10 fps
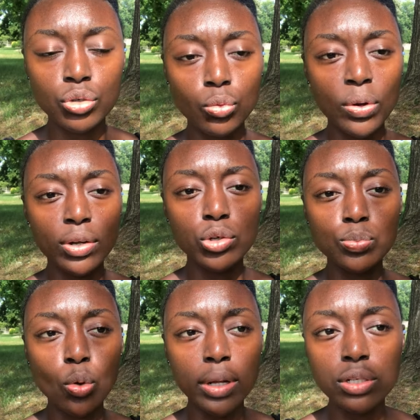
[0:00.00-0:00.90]
or what it was
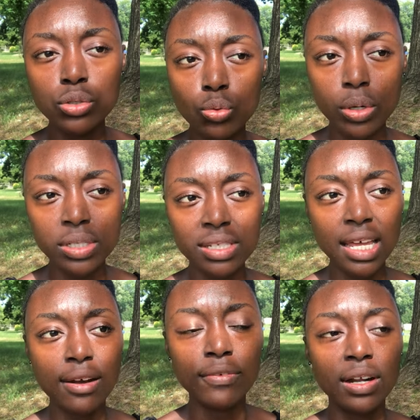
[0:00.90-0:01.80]
pointing towards
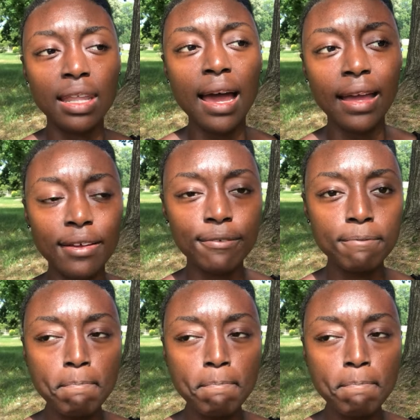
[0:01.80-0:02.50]
inside of our life,